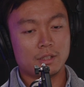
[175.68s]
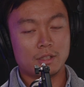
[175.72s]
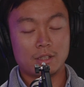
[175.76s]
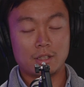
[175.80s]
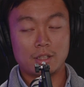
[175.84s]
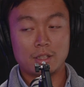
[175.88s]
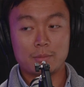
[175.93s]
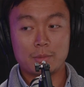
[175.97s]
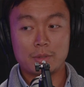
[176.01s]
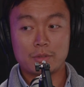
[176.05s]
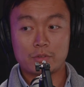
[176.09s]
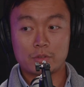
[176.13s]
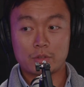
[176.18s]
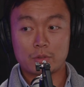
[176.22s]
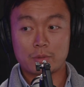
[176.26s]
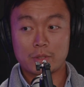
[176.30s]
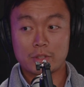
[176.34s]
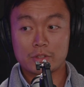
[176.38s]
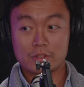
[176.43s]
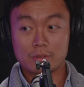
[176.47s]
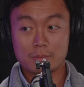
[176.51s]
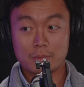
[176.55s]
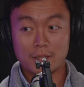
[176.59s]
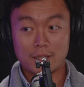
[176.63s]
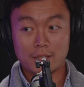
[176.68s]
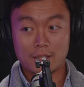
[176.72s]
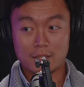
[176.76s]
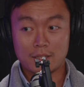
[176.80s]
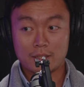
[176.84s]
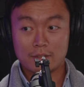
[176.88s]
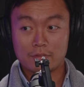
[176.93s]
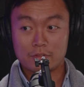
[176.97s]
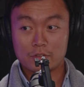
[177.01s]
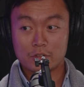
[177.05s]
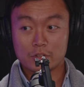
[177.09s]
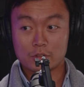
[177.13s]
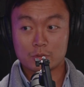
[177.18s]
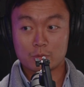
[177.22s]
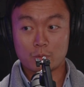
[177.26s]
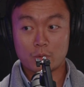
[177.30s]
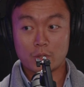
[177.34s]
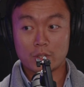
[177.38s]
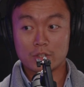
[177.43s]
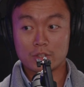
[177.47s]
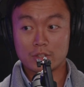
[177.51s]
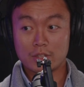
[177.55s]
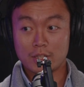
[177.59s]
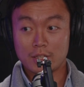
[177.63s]
I mean, for the rest of my life or just
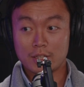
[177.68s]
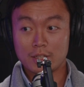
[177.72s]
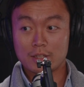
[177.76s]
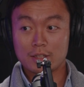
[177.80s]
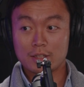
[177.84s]
one day?